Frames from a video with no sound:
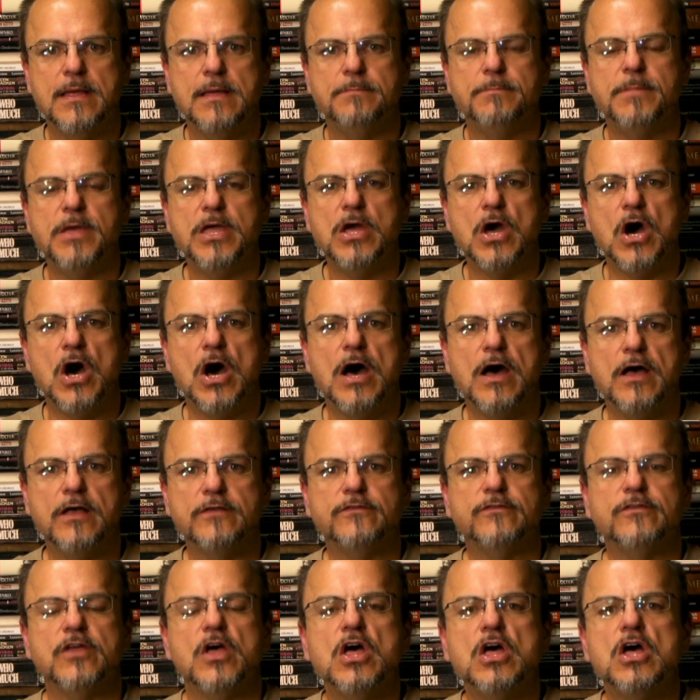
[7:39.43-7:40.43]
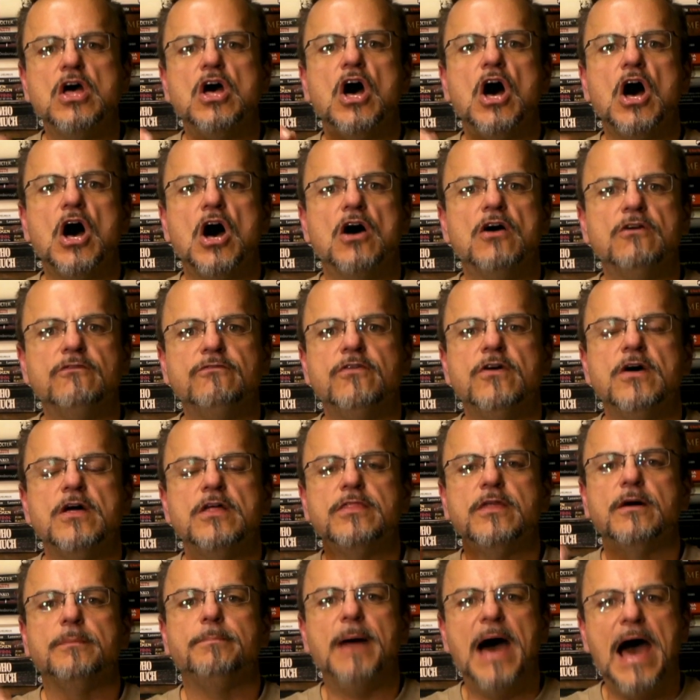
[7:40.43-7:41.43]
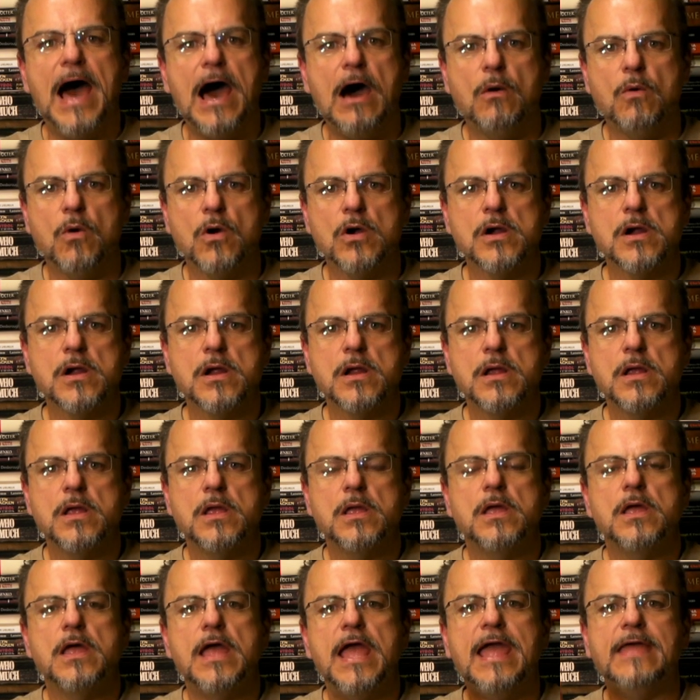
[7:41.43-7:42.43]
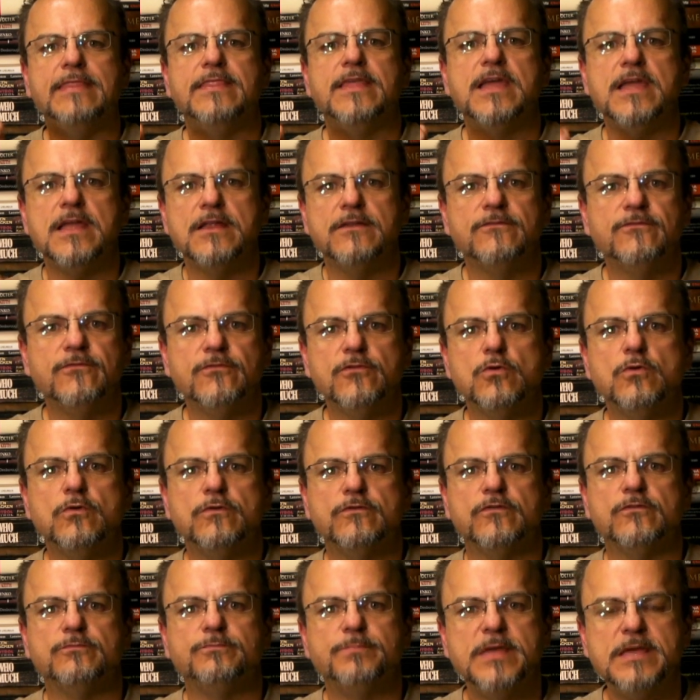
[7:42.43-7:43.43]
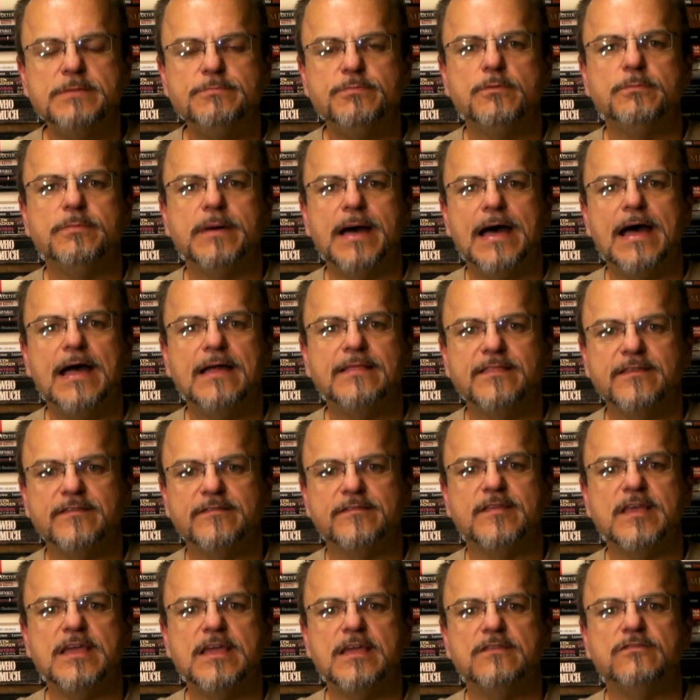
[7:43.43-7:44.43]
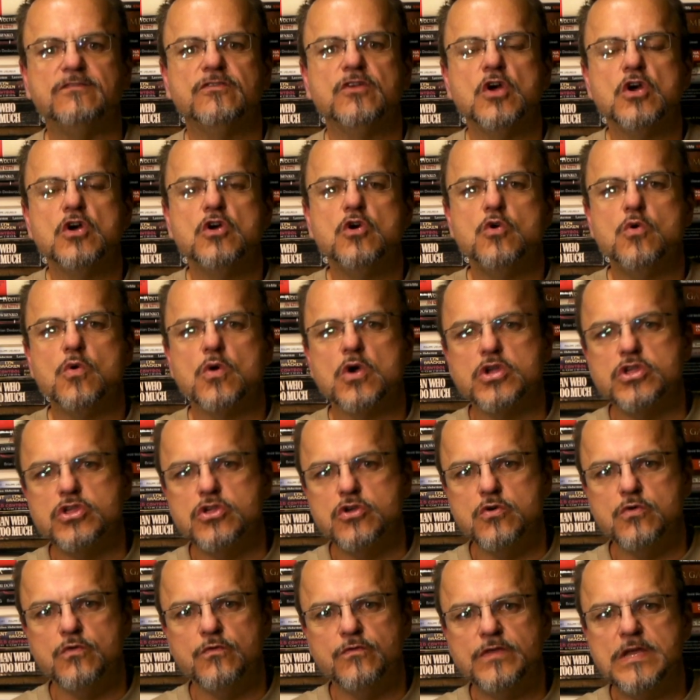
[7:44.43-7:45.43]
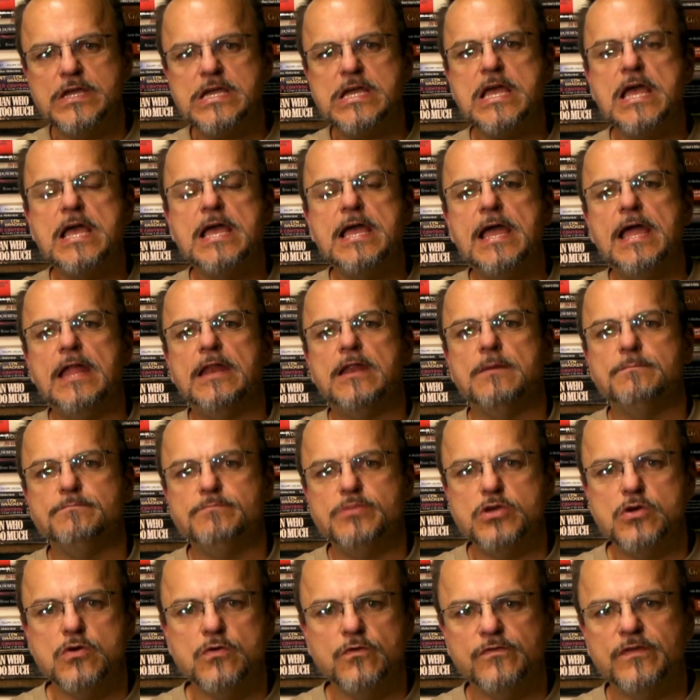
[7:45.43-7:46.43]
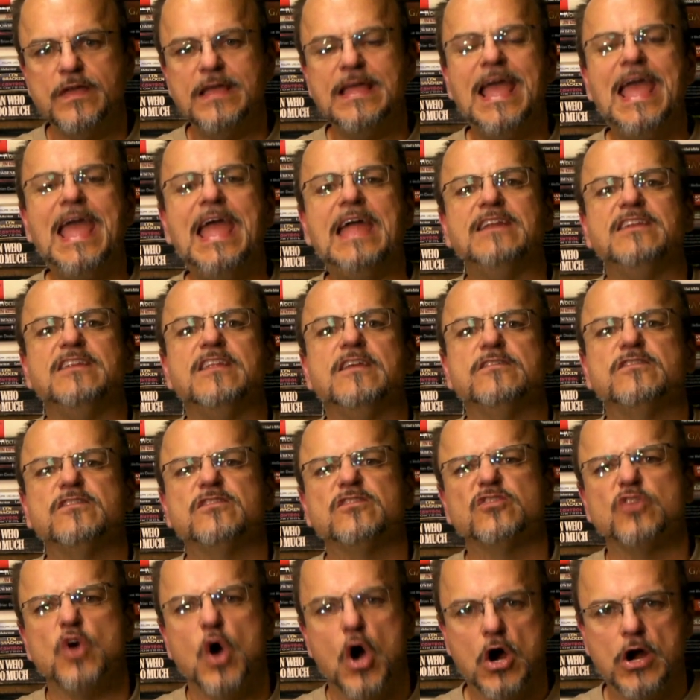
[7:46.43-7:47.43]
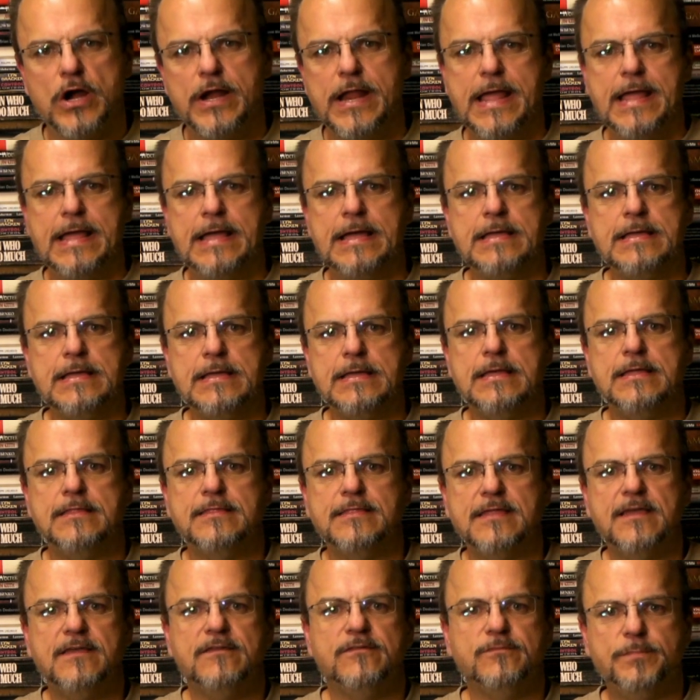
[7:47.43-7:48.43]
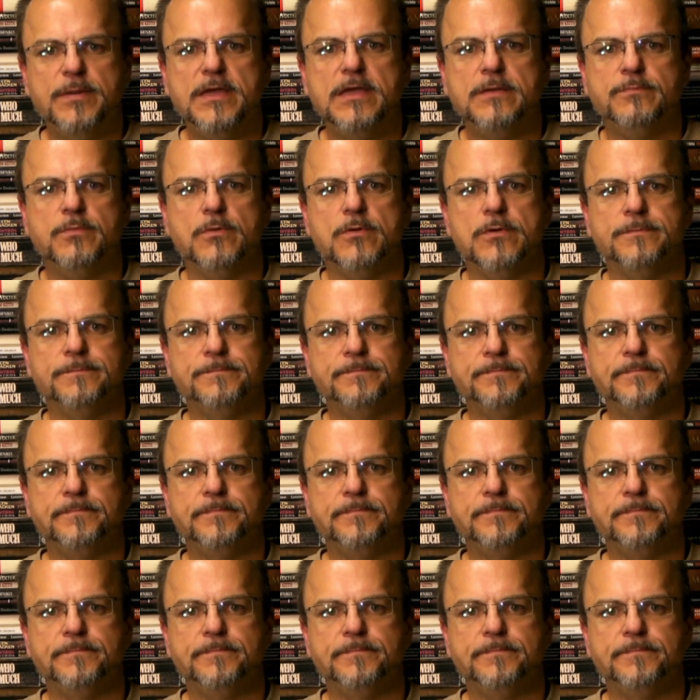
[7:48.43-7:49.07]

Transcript: because of the power and the influence of people behind the scenes who are using and abusing and discarding these people.